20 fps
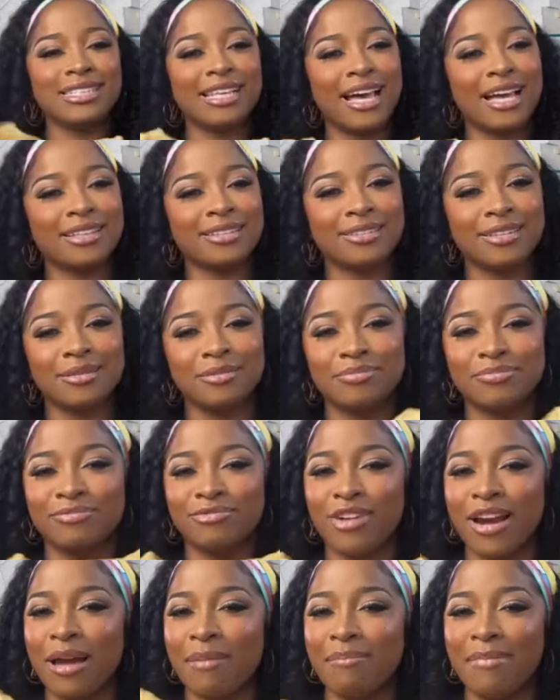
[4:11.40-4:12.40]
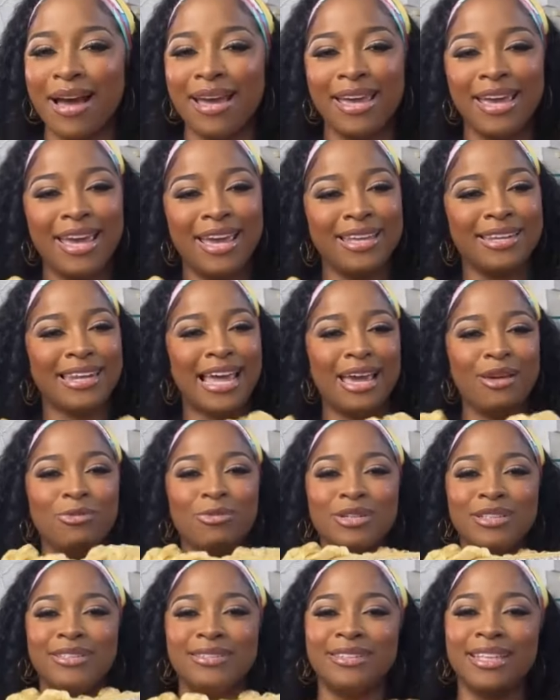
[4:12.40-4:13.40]
just got to wrap my head at
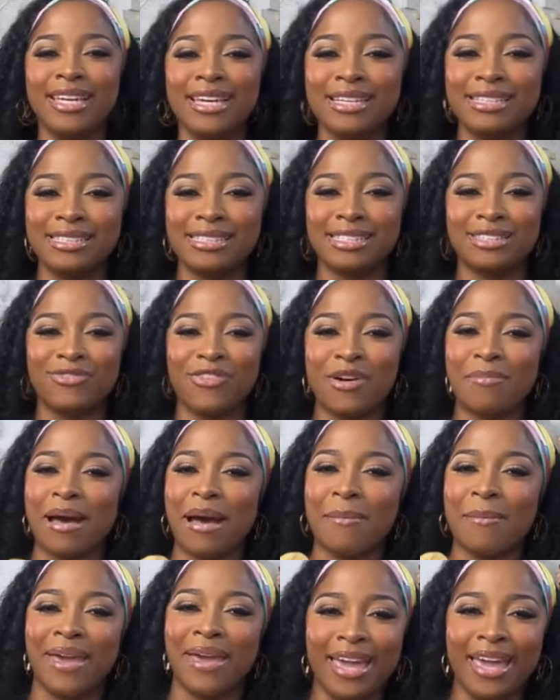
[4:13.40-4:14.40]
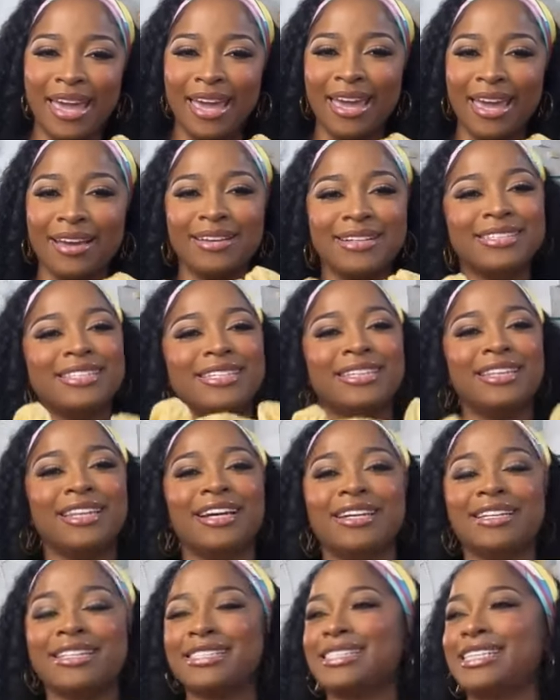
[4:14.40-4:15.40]
night with this for my man because he
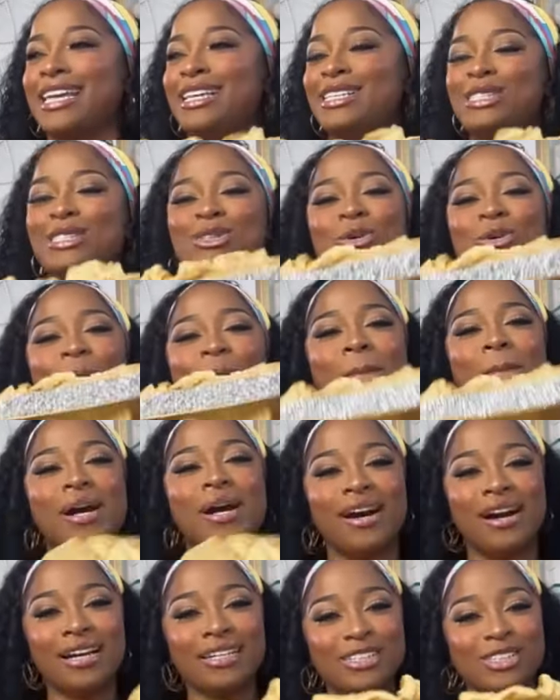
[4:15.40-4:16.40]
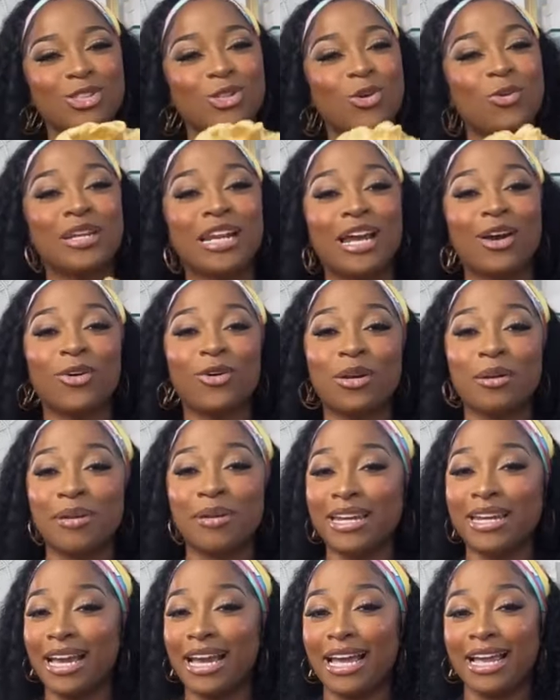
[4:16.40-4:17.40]
love the Saints so much. So when I go to
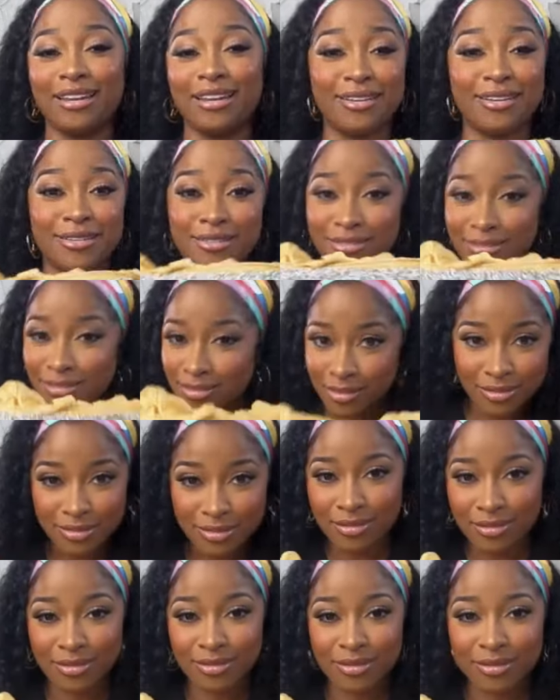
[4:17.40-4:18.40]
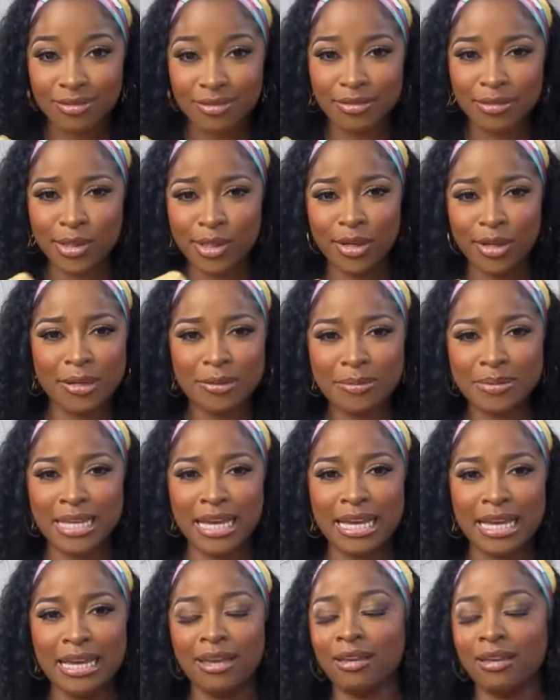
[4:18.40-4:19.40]
bed, I look, you know what I'm
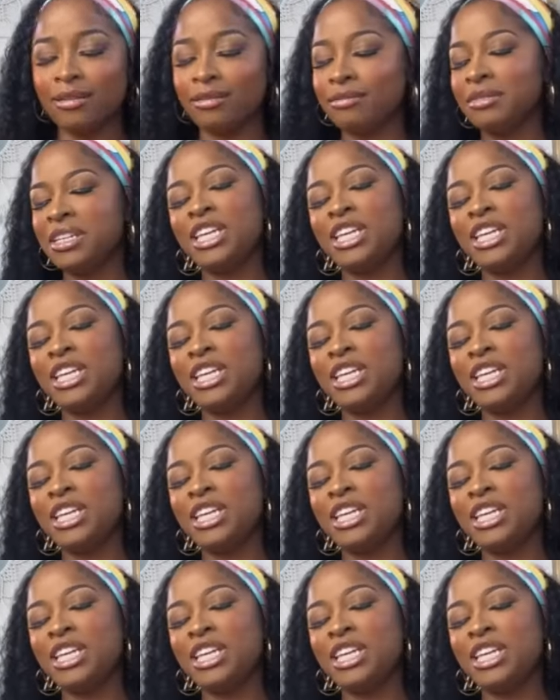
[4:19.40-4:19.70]
saying?